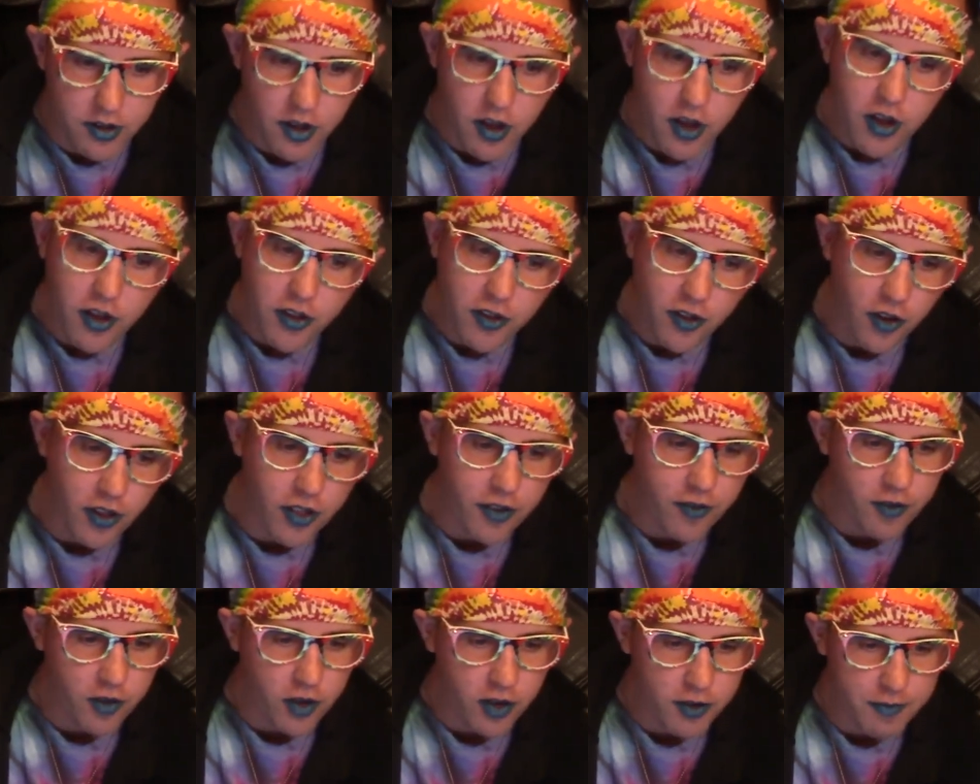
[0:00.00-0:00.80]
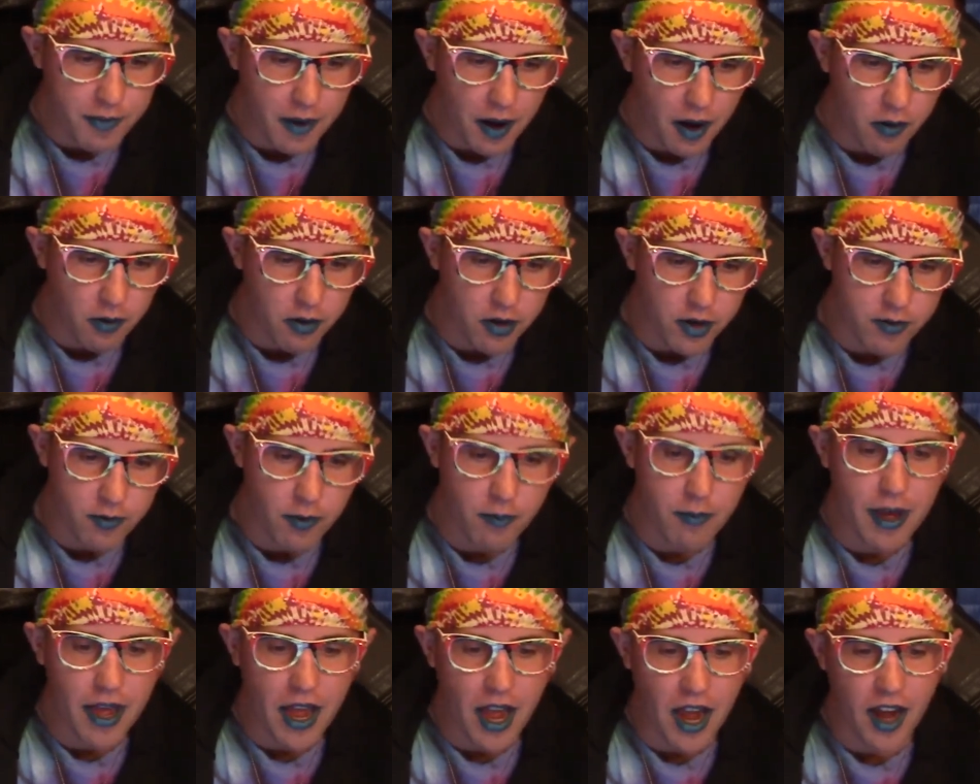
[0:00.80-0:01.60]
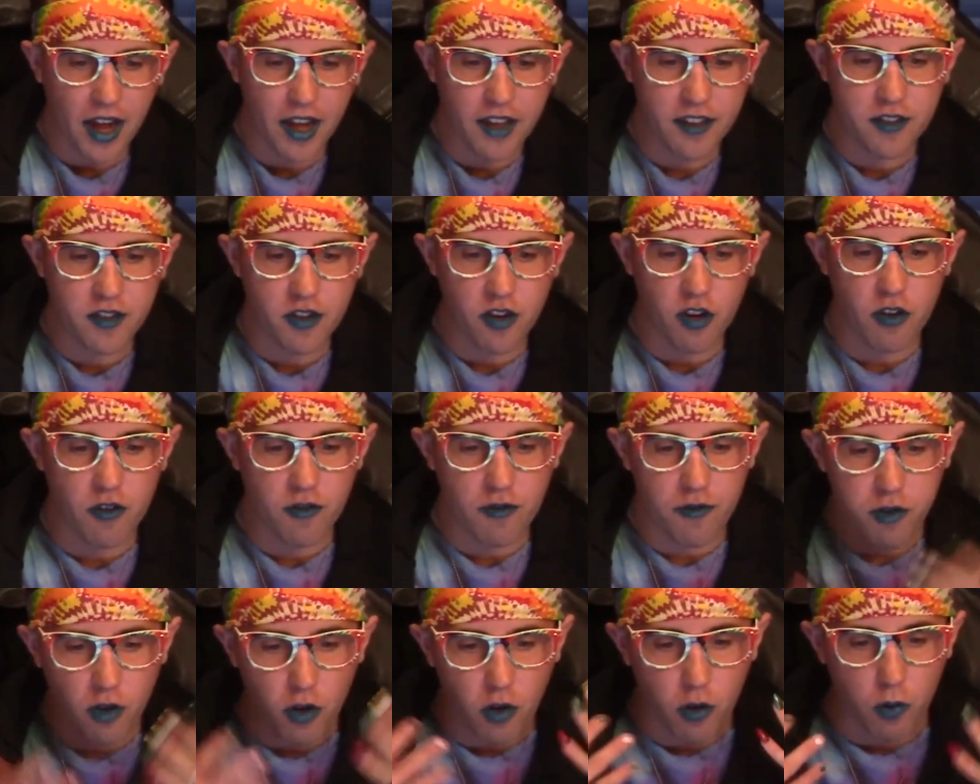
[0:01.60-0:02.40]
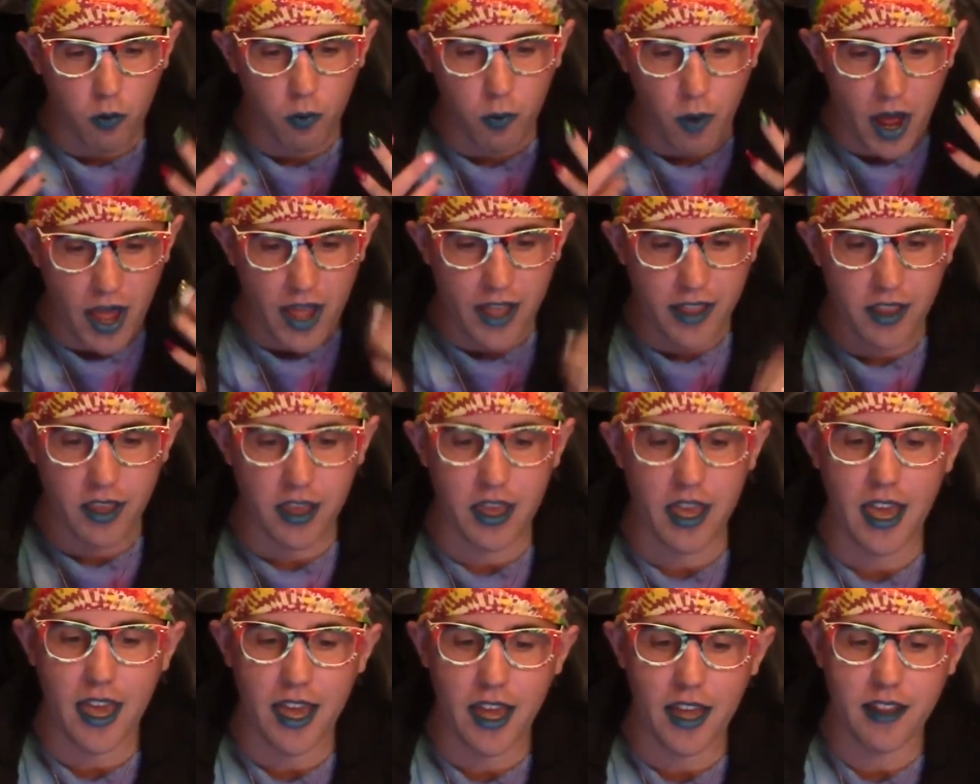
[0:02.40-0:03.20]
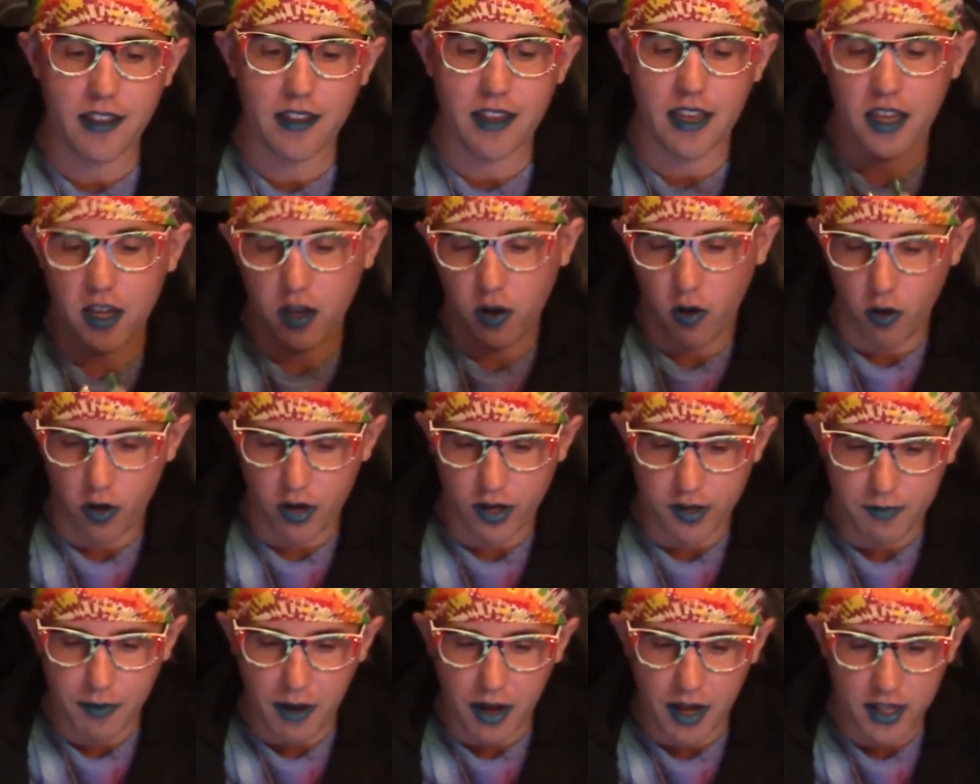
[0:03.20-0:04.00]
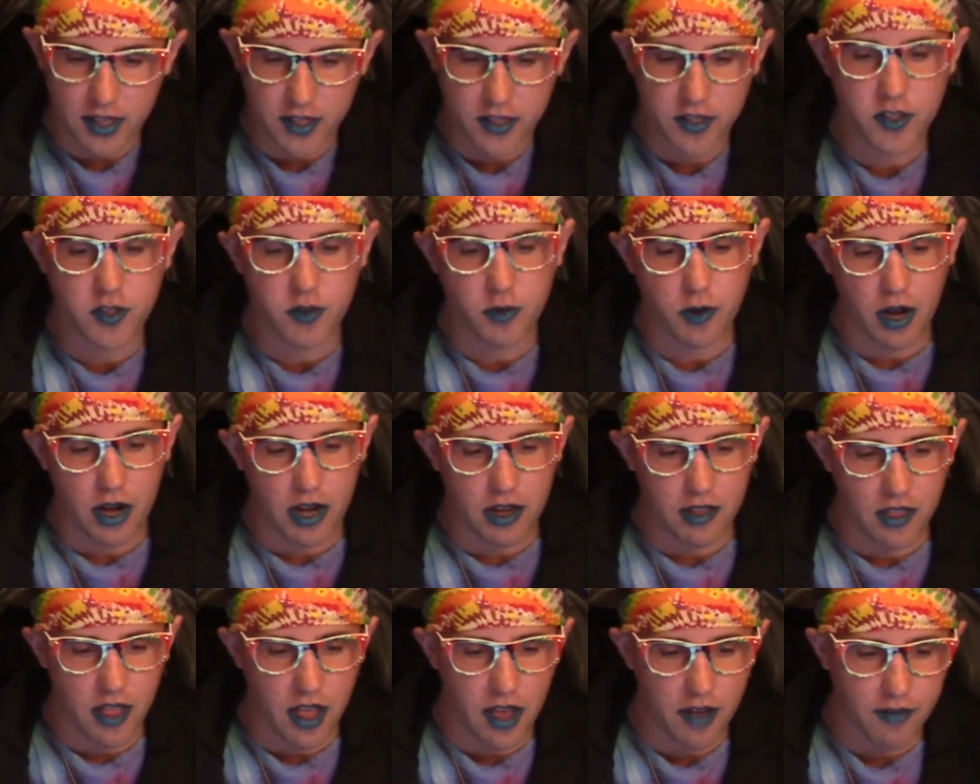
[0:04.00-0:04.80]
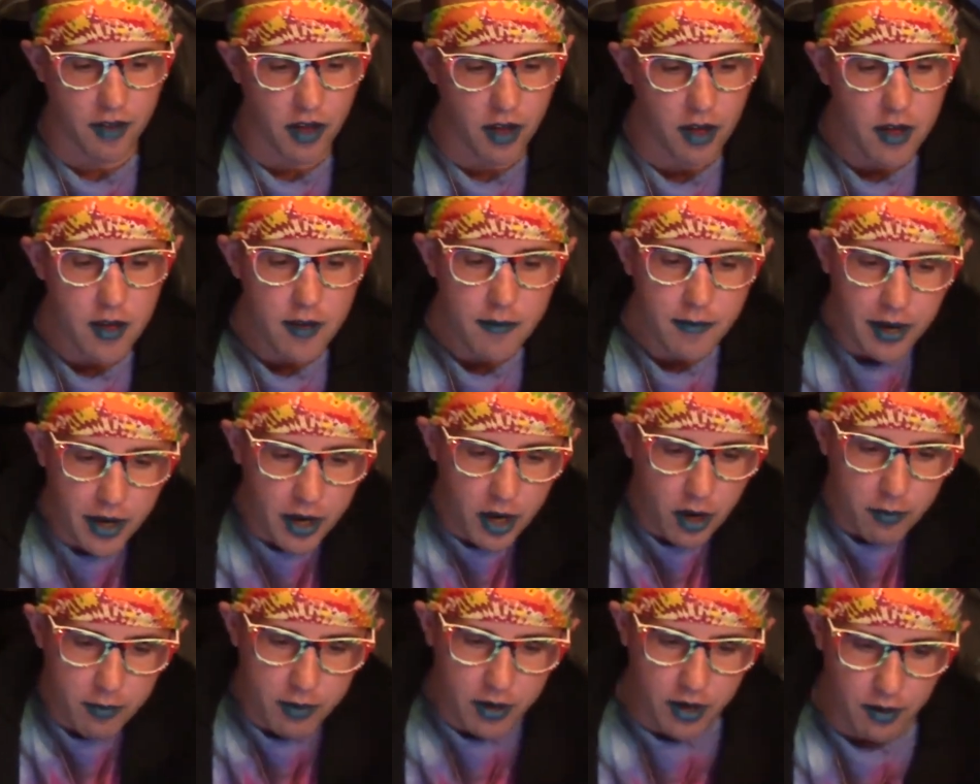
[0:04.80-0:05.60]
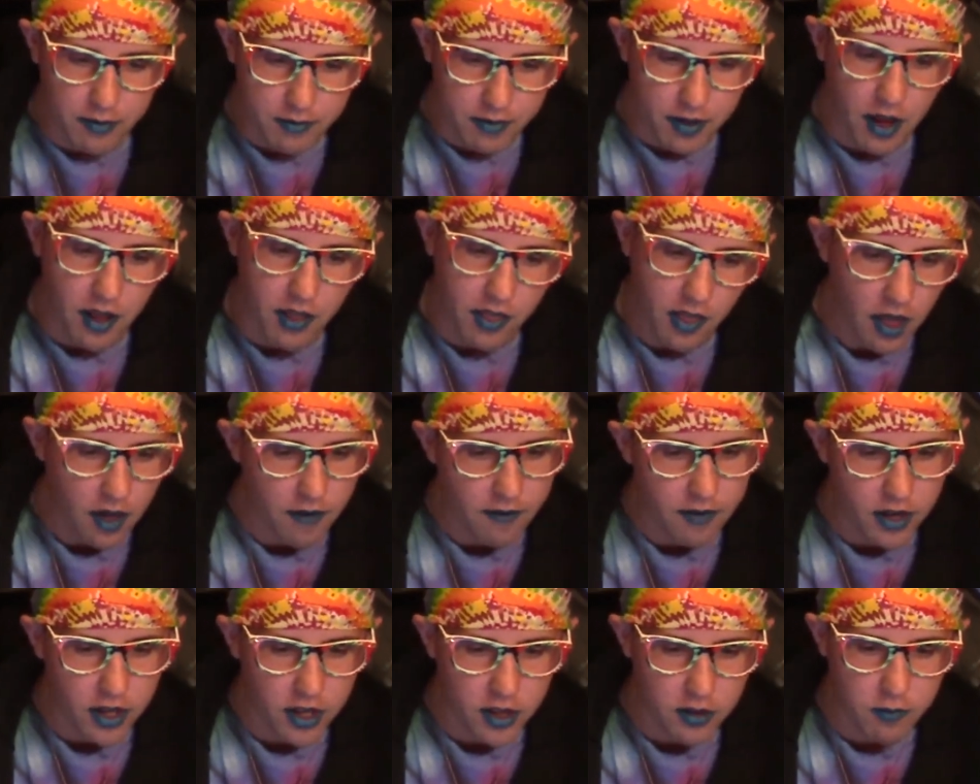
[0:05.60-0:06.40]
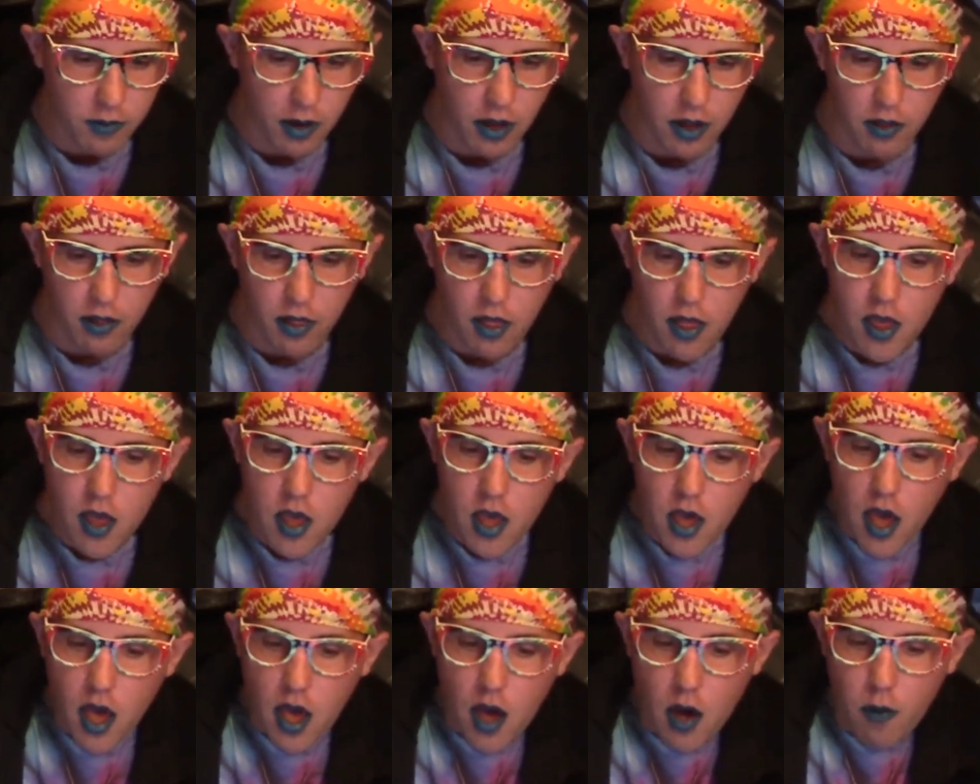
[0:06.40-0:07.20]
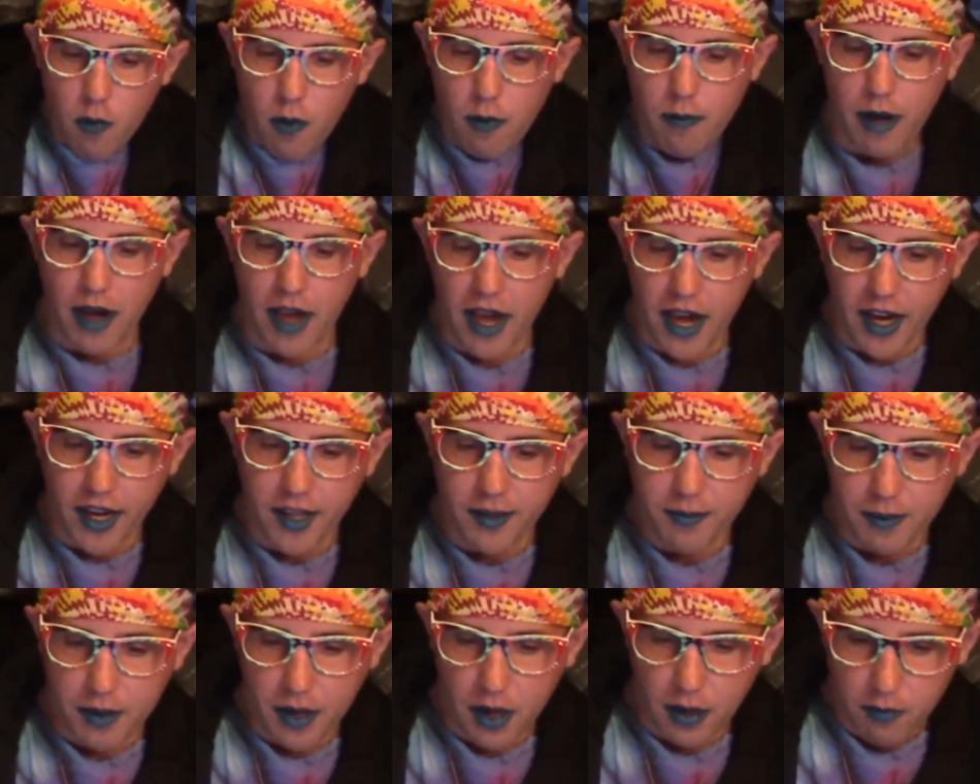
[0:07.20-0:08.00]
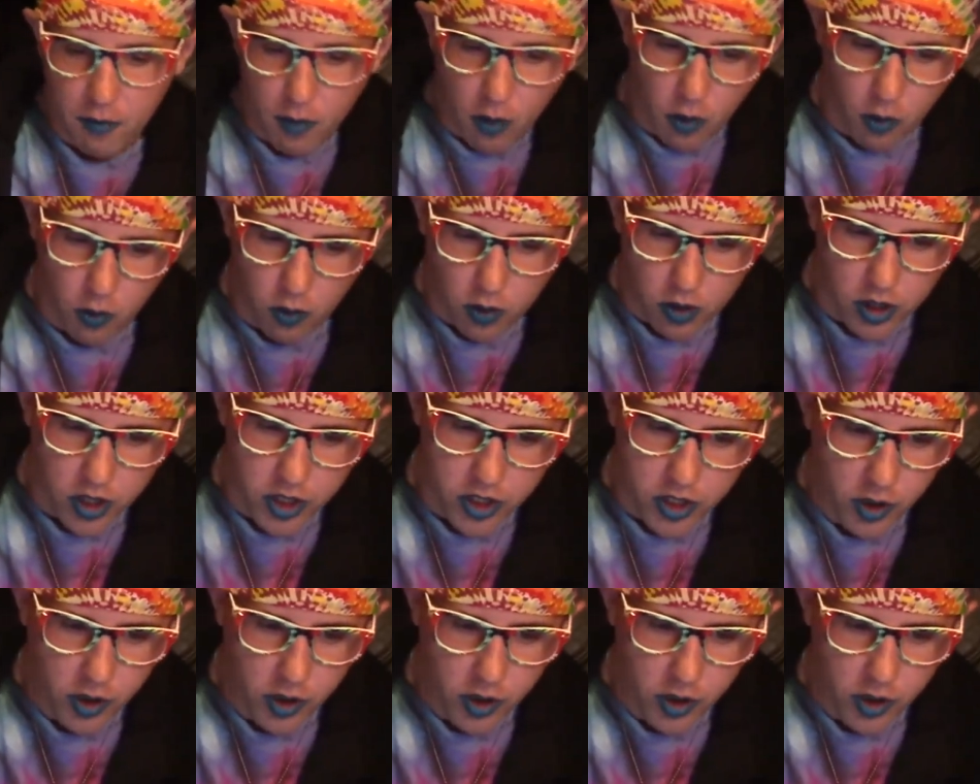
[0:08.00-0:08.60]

So the first power is when my eyes turn full red, and it corresponds to hot lava. My hair becomes hot lava as well. When my eyes become orange, it